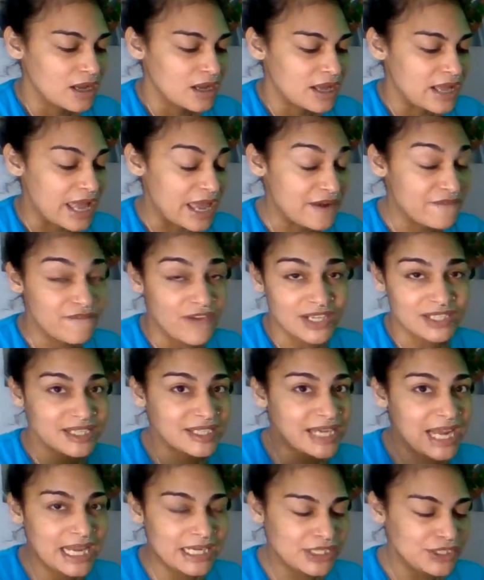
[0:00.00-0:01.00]

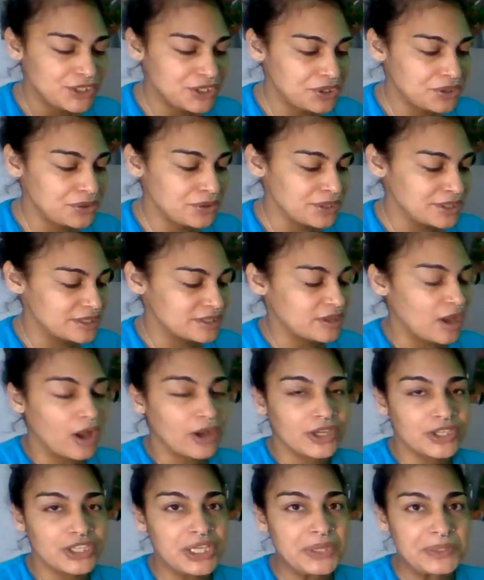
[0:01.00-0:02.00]
investigating you and
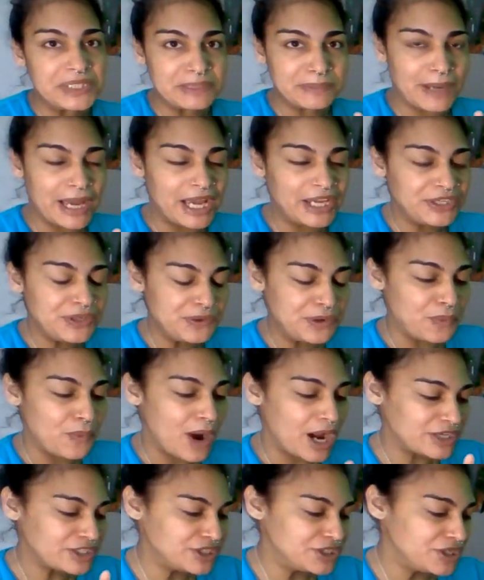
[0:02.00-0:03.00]
stalking you and spying you and
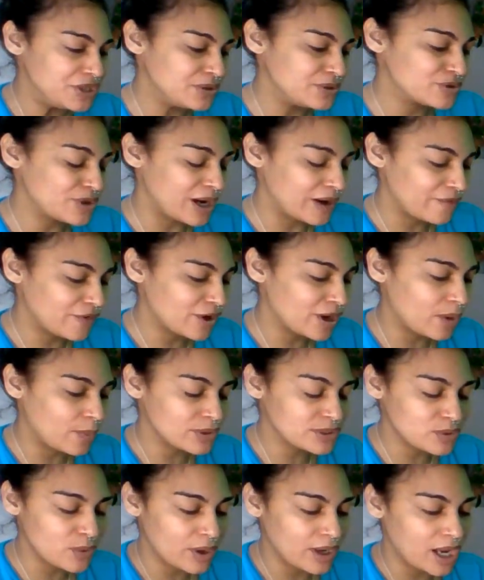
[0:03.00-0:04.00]
watching you and trying to figure out what's
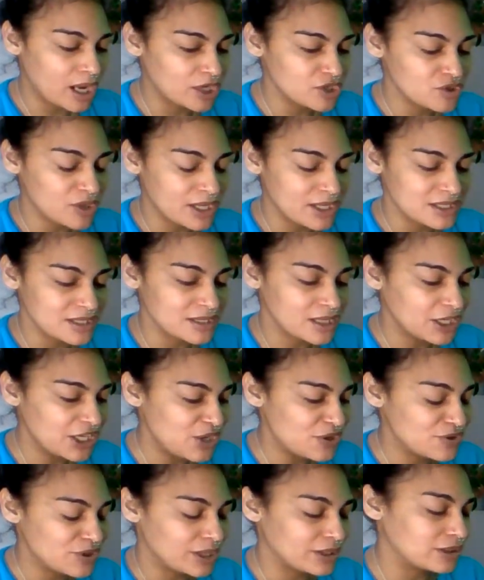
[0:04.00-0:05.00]
going on and trying to study you,
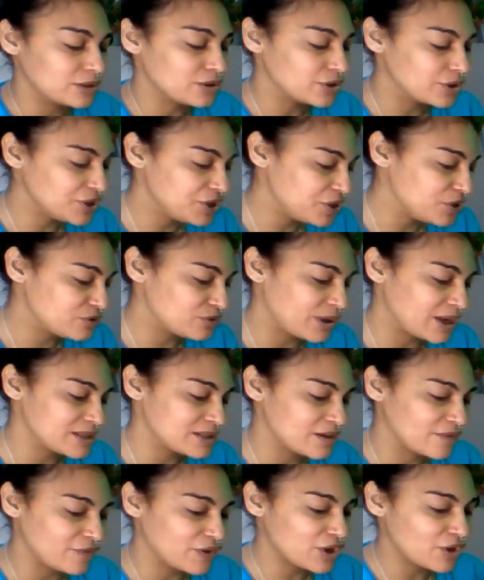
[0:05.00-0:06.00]
trying to learn you, trying to
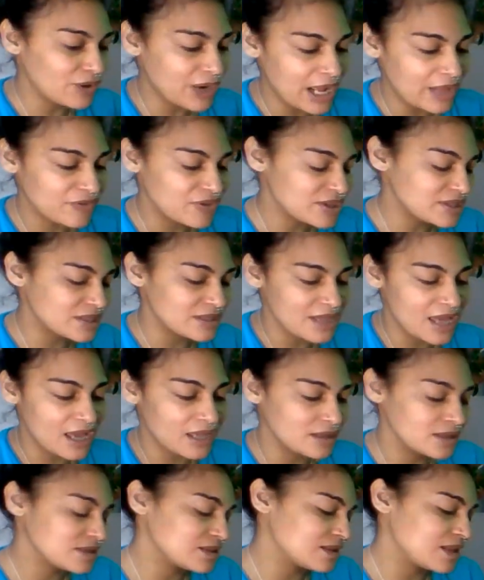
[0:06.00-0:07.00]
figure out this and that, and
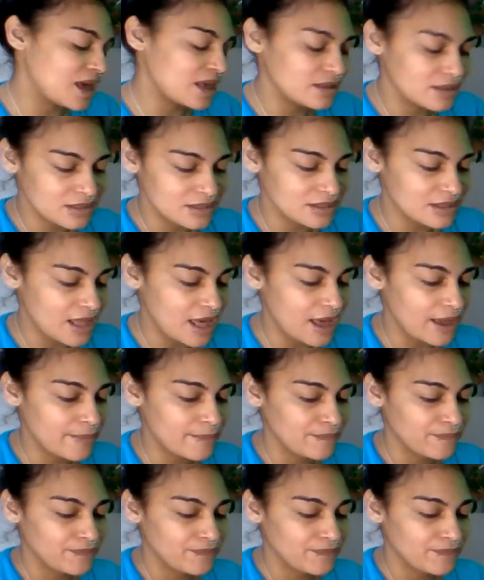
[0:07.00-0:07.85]
this and that, and this and that.